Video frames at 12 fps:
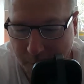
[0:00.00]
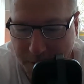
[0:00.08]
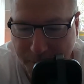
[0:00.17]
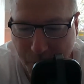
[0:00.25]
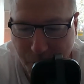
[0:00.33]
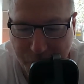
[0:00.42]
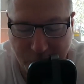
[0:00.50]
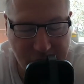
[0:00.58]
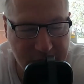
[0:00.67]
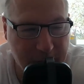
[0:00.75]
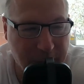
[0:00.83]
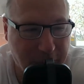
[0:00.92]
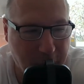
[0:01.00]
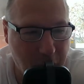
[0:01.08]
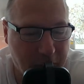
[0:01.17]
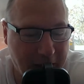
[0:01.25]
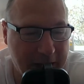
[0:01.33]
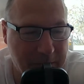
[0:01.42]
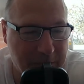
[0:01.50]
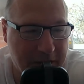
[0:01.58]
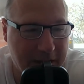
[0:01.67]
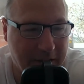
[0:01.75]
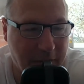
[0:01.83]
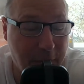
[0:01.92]
People were judging him 4 games
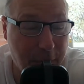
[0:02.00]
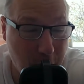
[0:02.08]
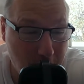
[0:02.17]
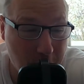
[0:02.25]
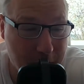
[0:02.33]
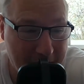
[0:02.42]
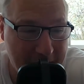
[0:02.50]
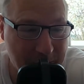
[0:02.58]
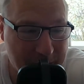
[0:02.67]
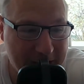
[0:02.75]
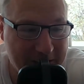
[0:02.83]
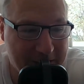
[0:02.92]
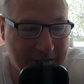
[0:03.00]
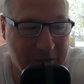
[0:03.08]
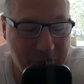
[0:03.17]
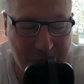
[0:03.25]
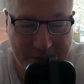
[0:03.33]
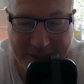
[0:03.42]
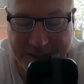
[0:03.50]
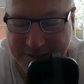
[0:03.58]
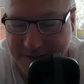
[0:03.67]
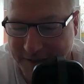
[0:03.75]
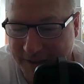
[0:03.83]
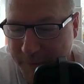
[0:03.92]
into the new
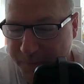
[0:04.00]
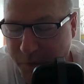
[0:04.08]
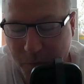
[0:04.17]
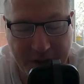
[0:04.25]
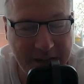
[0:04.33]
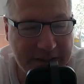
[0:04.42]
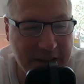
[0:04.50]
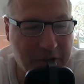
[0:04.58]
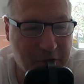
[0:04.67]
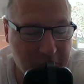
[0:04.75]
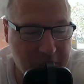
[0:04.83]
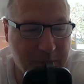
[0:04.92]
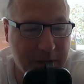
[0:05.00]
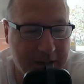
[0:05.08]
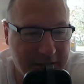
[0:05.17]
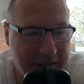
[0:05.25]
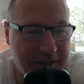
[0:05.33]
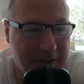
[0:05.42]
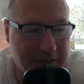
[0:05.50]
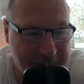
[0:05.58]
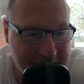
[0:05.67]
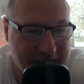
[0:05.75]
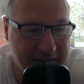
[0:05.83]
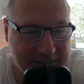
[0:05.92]
season, when he said, "Judge me at the end of the
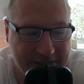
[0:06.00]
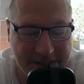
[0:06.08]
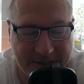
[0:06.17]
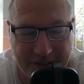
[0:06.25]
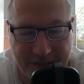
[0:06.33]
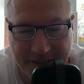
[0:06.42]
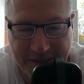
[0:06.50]
second season."